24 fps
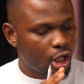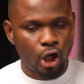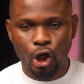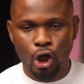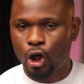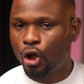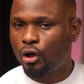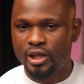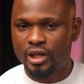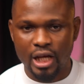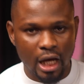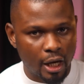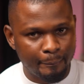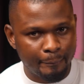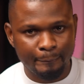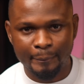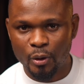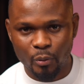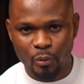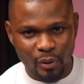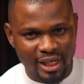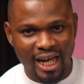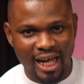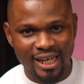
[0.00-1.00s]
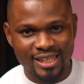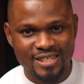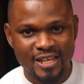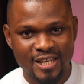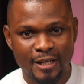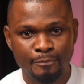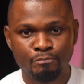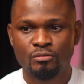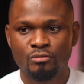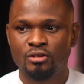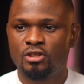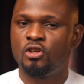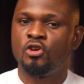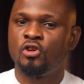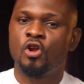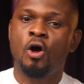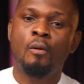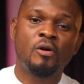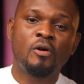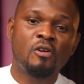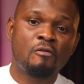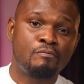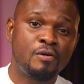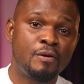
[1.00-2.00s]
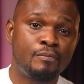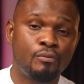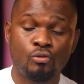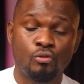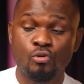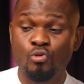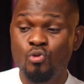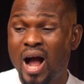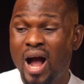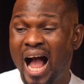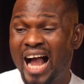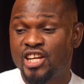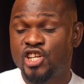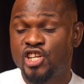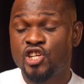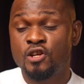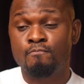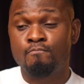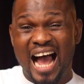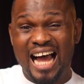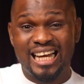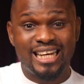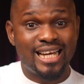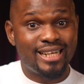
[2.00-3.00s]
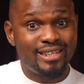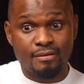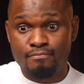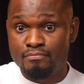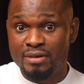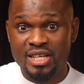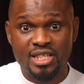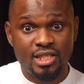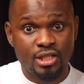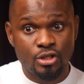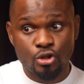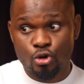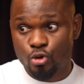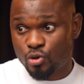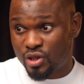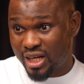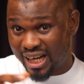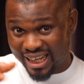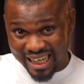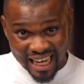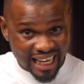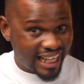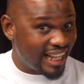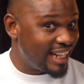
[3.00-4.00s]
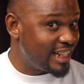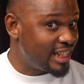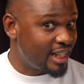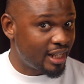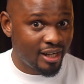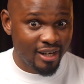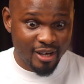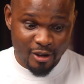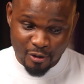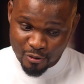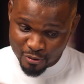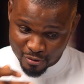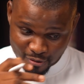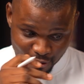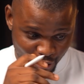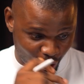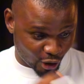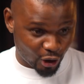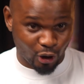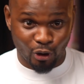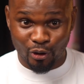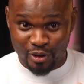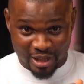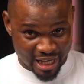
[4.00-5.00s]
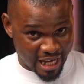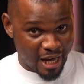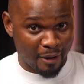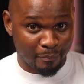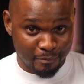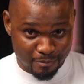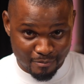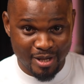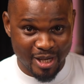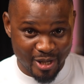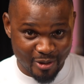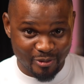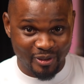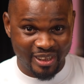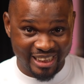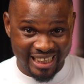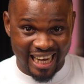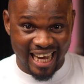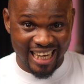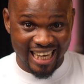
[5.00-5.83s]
Claude helped me with that. The number of people who actually added the meeting to their calendar, Claude helped me with